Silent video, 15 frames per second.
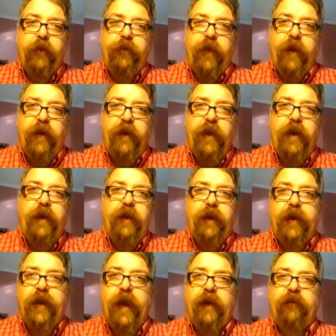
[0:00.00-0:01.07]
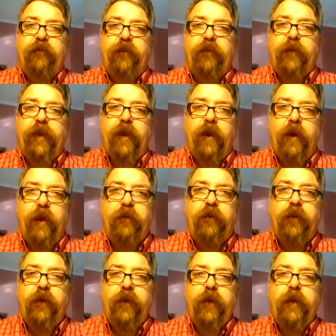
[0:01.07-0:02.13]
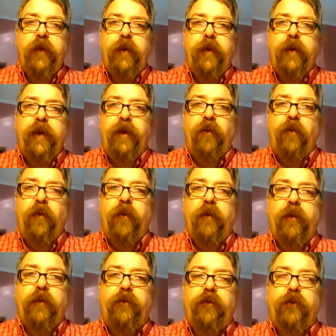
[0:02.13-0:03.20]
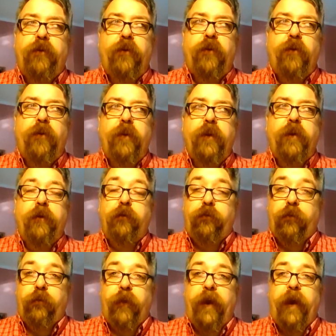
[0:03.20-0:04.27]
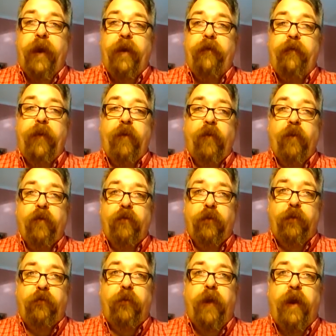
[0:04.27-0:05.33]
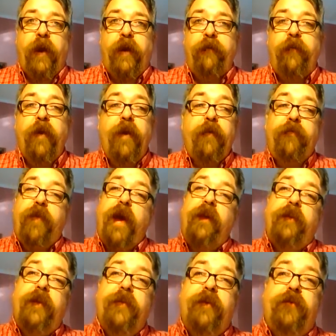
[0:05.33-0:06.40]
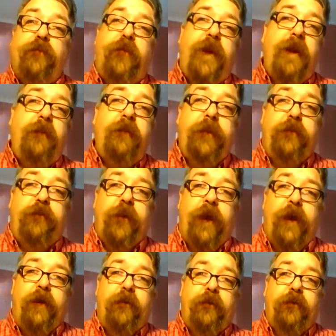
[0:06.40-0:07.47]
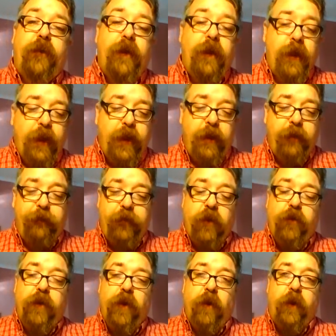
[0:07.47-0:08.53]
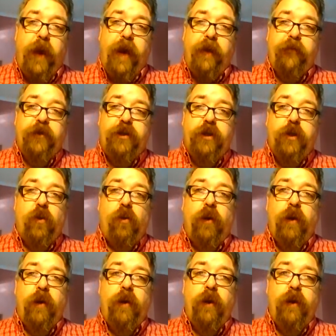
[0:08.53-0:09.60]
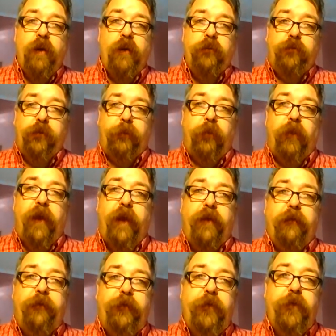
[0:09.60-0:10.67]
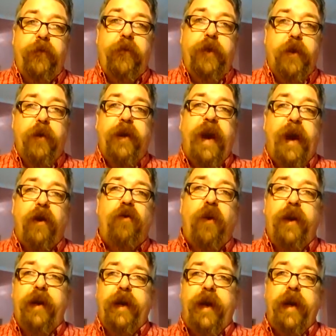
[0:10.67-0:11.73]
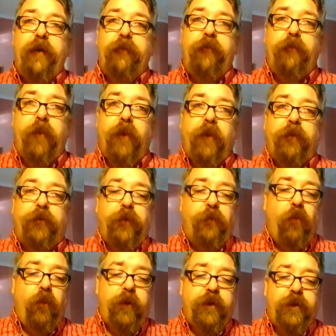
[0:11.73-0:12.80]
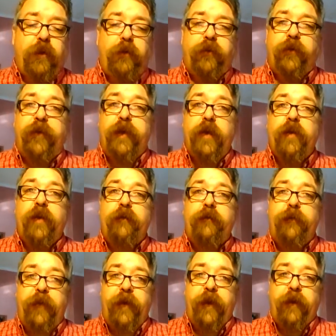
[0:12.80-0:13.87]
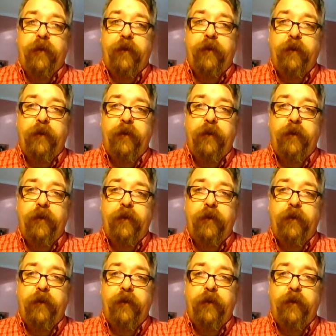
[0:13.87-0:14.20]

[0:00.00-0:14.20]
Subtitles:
They need to constantly hunt in order to survive, in order to thrive. That limits family size. If you don't have a sure supply of food, you're not going to give birth to more children than you can feed.